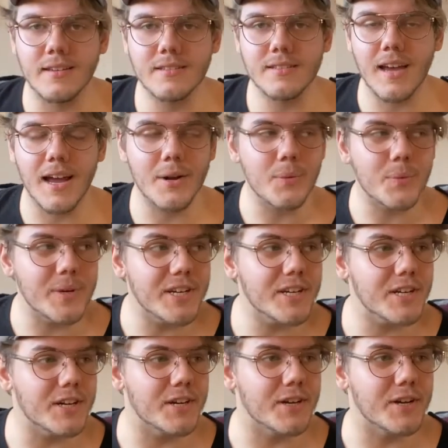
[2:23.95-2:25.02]
It's kind of
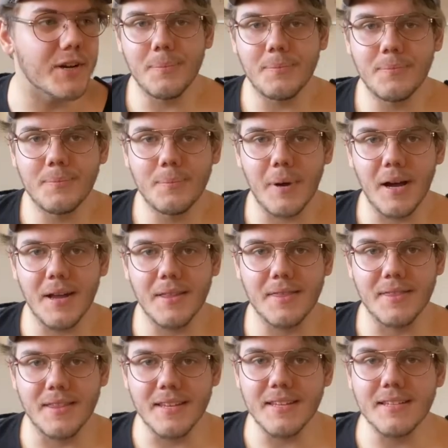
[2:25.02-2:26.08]
weird,
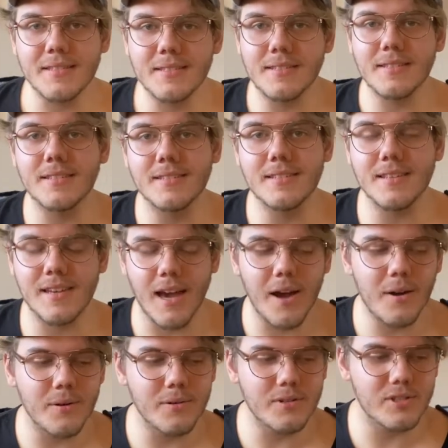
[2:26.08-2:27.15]
but this is the
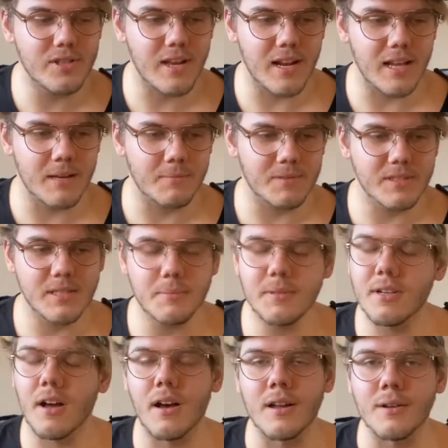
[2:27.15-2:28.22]
couch that I'm
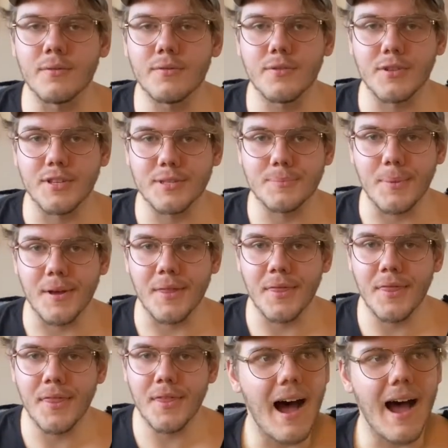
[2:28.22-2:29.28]
sleeping on for this month.
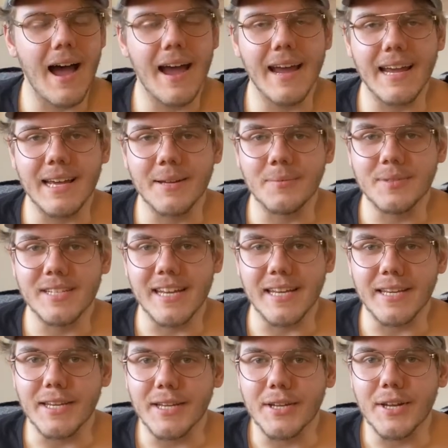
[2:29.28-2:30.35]
I am
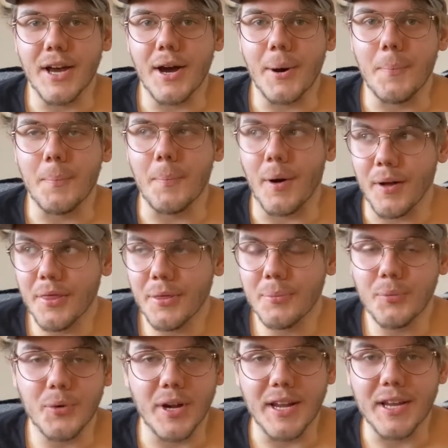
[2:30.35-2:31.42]
taking a month
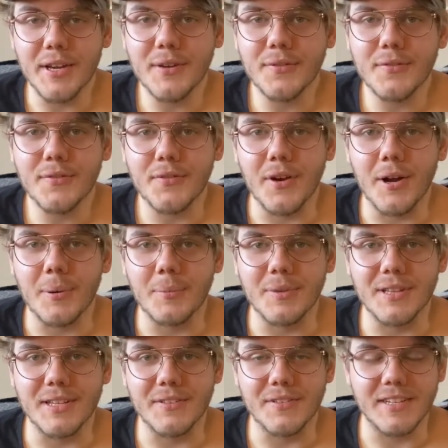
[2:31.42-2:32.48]
break from
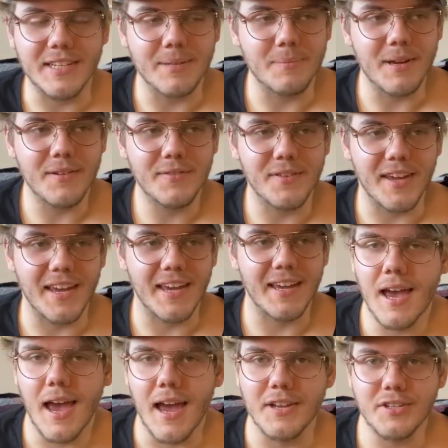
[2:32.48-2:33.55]
living in my
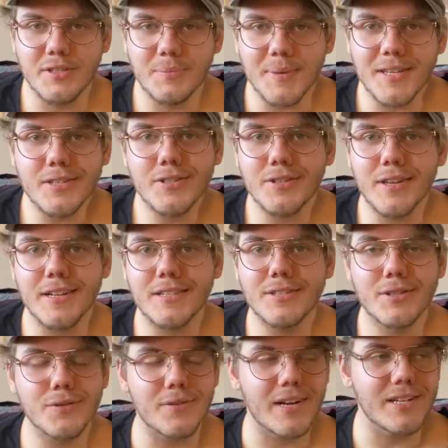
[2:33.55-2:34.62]
van and just making sure that it's
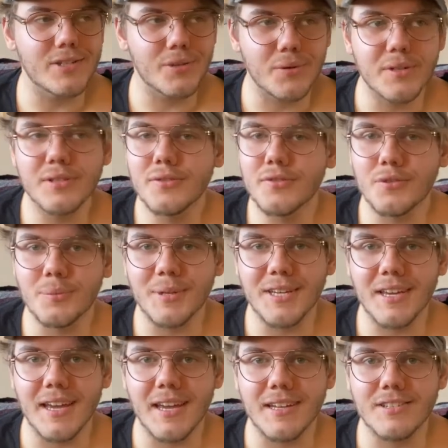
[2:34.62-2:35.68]
the right choice for
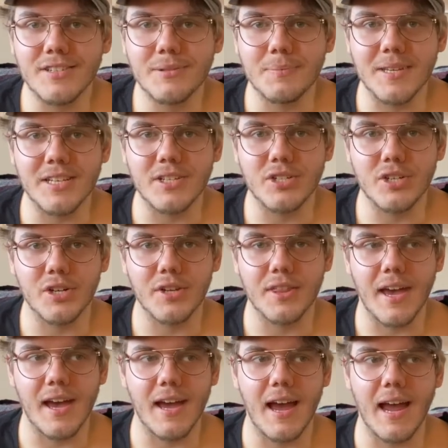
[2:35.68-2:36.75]
me and just making sure
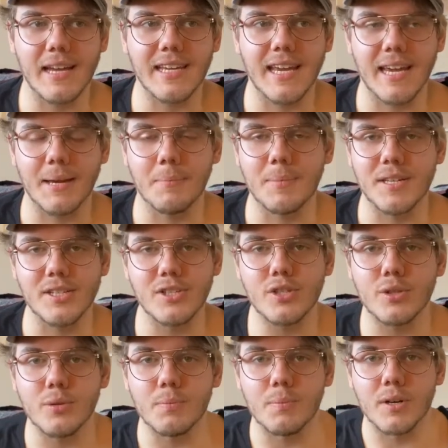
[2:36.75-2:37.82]
that I can't be
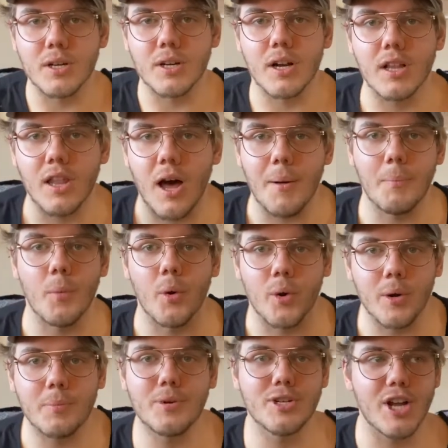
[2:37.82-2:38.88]
super a lot
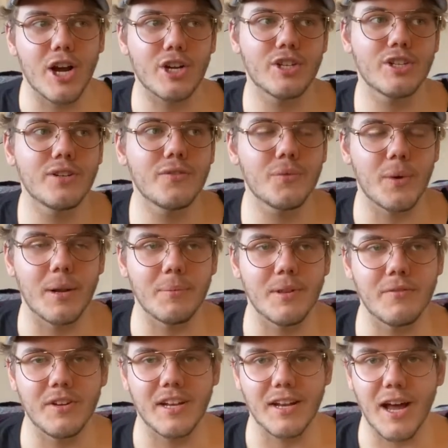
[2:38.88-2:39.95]
more productive when I'm
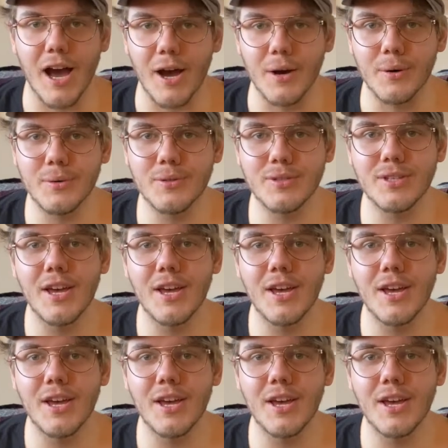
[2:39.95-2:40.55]
living in a house.